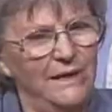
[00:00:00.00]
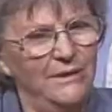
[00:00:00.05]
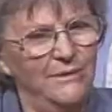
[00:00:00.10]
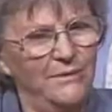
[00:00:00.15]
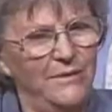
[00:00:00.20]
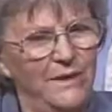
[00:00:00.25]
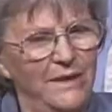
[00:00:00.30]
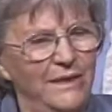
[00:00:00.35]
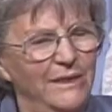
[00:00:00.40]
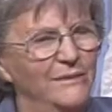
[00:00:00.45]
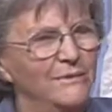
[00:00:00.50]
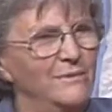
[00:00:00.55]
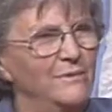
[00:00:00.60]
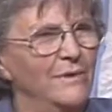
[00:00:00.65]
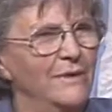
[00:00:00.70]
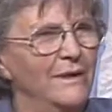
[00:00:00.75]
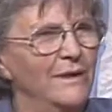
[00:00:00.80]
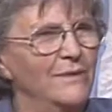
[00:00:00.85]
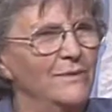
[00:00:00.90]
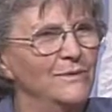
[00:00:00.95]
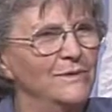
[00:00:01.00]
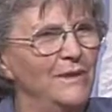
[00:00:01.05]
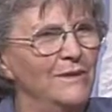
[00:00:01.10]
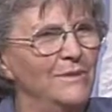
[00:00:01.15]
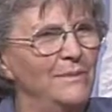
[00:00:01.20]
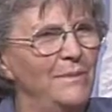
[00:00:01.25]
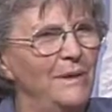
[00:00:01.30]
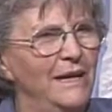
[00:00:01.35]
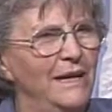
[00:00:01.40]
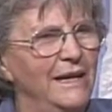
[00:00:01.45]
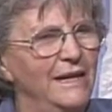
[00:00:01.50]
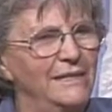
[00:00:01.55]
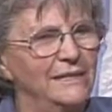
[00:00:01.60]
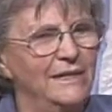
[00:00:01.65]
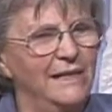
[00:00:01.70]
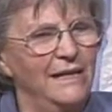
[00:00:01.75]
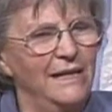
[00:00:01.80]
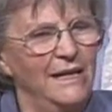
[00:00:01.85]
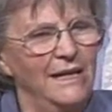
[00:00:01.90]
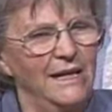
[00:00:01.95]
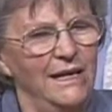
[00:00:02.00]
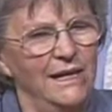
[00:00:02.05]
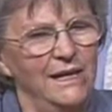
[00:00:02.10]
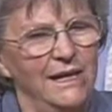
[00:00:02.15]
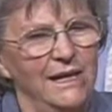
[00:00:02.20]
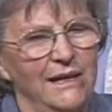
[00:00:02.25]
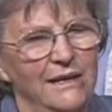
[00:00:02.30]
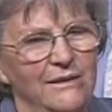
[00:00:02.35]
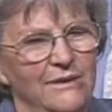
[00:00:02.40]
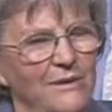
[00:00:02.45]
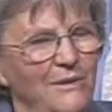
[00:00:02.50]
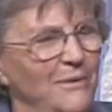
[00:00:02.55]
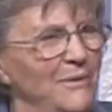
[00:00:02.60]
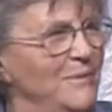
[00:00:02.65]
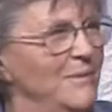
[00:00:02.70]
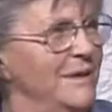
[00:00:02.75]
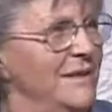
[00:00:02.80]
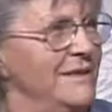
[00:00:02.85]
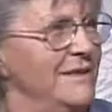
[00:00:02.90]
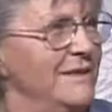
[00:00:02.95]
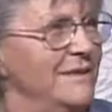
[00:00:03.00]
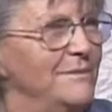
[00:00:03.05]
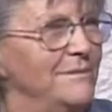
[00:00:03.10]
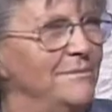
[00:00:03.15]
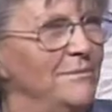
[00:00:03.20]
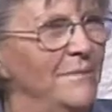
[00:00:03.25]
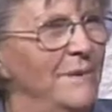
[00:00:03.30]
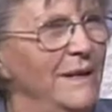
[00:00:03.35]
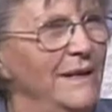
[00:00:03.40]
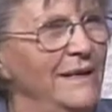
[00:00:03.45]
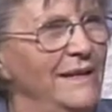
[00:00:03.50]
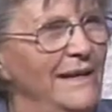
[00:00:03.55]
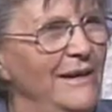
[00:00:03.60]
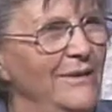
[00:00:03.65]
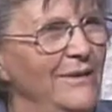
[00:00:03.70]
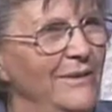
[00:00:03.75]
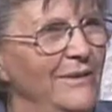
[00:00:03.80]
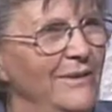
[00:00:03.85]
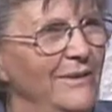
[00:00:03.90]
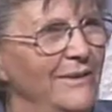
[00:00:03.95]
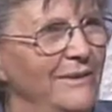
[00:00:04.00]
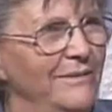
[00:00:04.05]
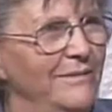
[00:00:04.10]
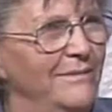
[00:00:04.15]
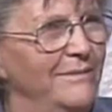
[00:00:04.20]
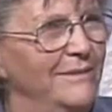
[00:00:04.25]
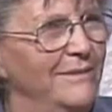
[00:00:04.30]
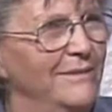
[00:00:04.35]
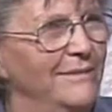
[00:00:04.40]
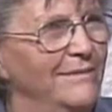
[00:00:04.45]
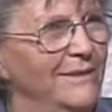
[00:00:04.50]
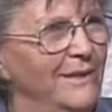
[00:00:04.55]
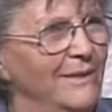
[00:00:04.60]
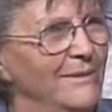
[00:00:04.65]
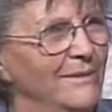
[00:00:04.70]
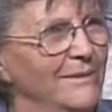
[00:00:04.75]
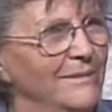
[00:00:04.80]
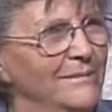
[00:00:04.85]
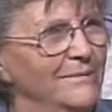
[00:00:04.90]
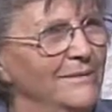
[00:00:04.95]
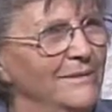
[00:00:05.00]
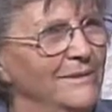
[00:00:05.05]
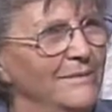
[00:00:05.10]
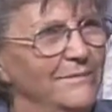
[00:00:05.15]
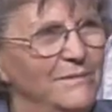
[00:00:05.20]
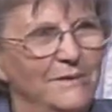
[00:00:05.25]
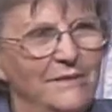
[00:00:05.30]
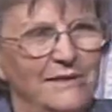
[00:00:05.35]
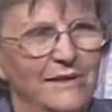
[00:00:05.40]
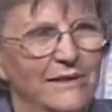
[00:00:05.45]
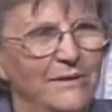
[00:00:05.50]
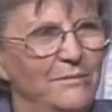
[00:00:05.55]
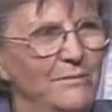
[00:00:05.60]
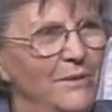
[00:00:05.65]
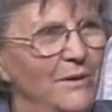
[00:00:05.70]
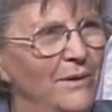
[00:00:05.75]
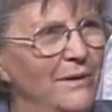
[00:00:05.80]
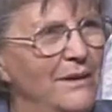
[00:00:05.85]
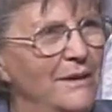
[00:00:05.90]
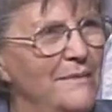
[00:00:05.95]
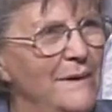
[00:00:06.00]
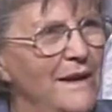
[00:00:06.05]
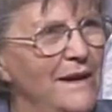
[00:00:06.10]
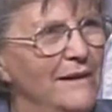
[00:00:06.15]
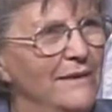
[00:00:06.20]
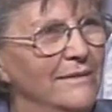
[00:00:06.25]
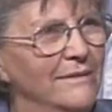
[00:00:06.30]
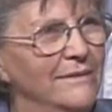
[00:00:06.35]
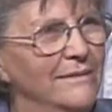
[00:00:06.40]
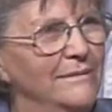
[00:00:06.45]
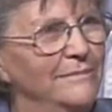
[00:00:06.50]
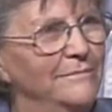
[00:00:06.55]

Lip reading: don't think there was one of those on the place. No, we just bent down on there, started pulling them out.